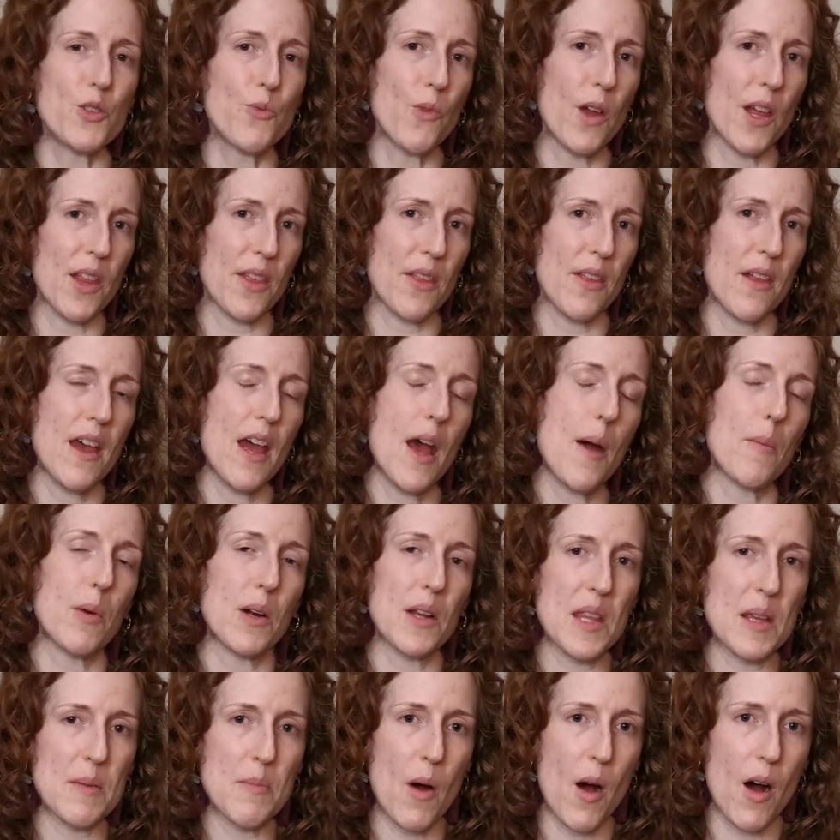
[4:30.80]
with
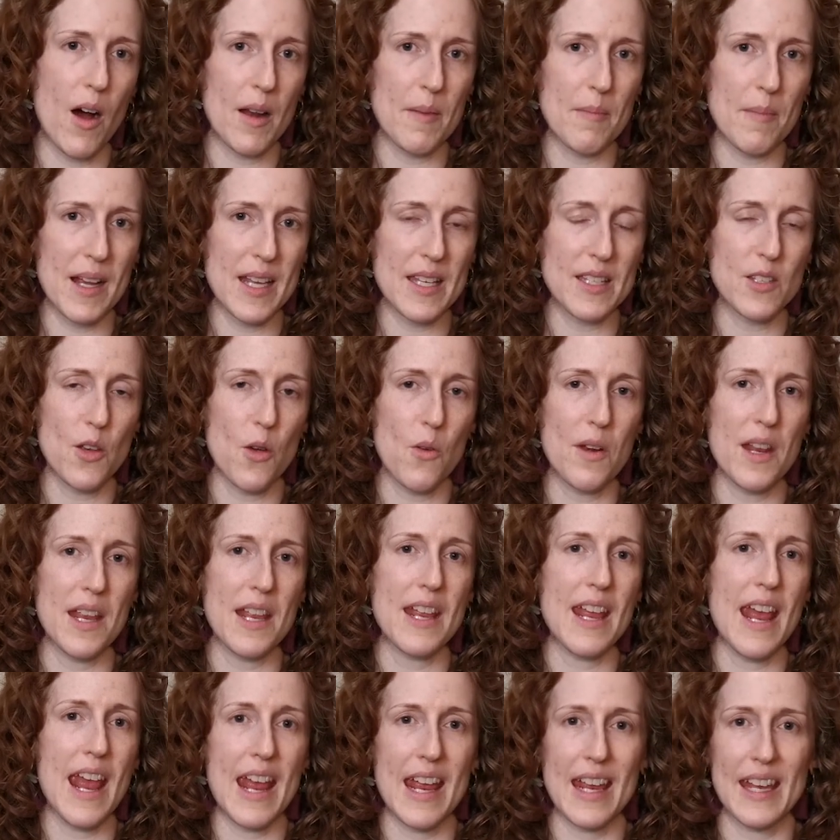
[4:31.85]
putting them on my
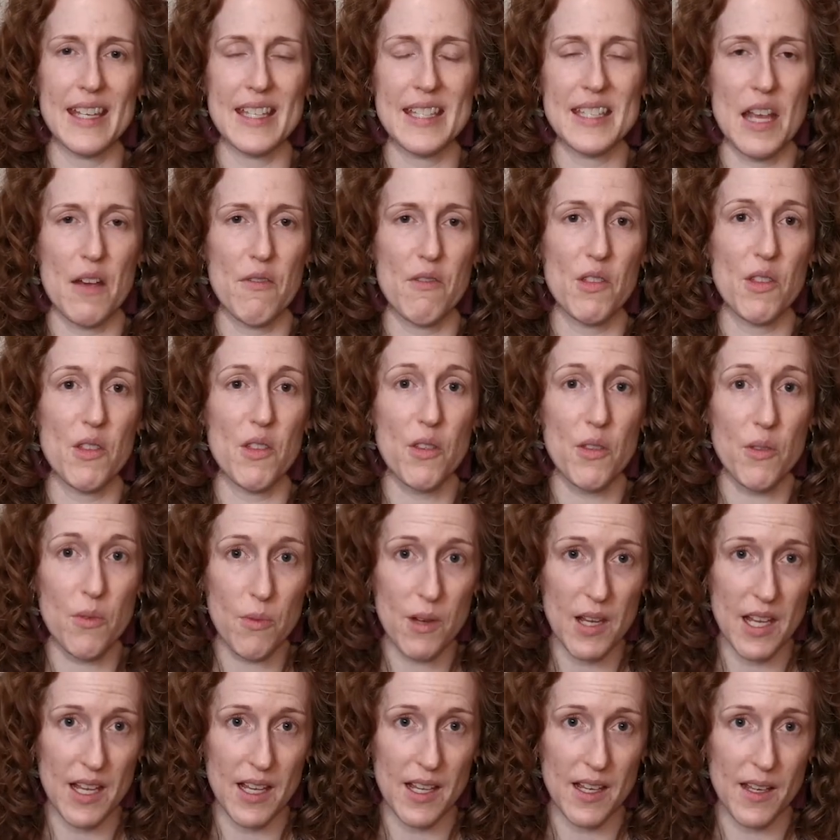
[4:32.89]
Sony a7
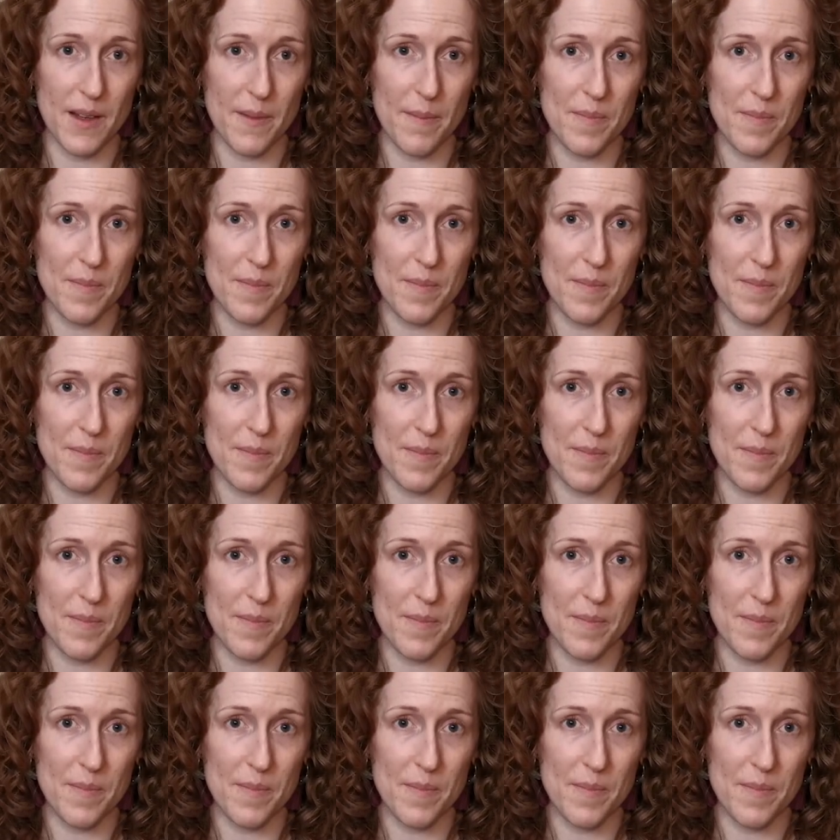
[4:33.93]
III.